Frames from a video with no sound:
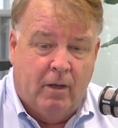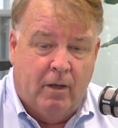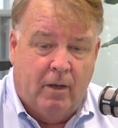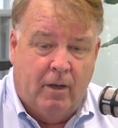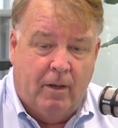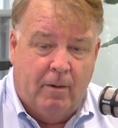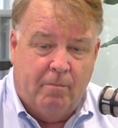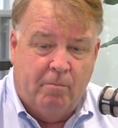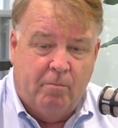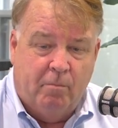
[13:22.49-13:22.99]

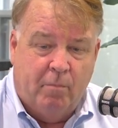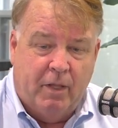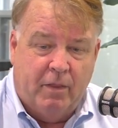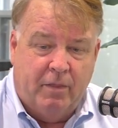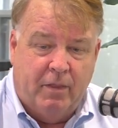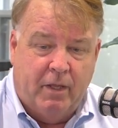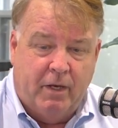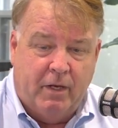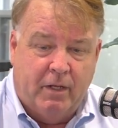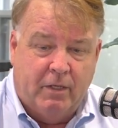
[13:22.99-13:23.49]

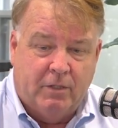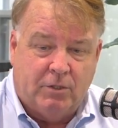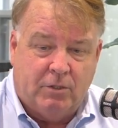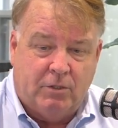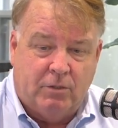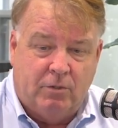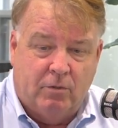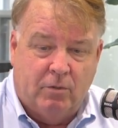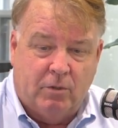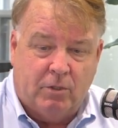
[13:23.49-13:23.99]
But then
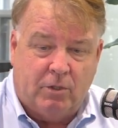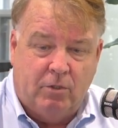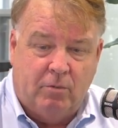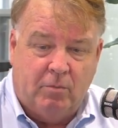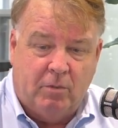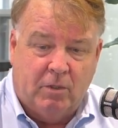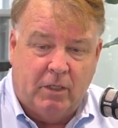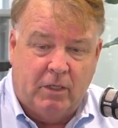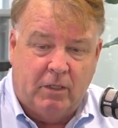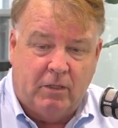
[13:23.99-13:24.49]
as you
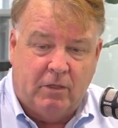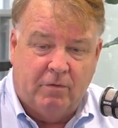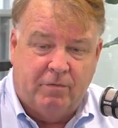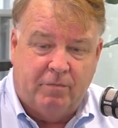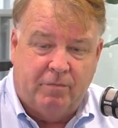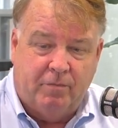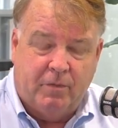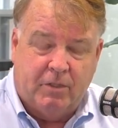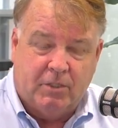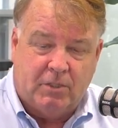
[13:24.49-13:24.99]
accumulate
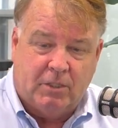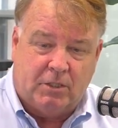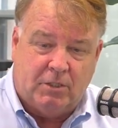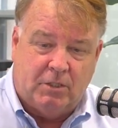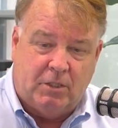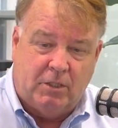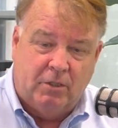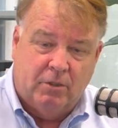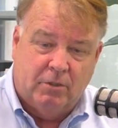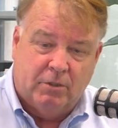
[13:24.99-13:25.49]
the
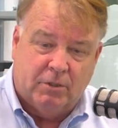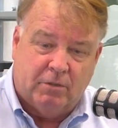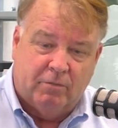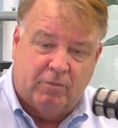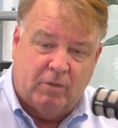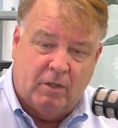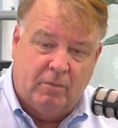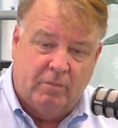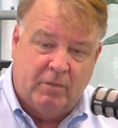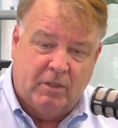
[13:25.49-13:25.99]
60 years
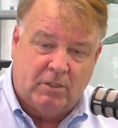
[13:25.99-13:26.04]
of them,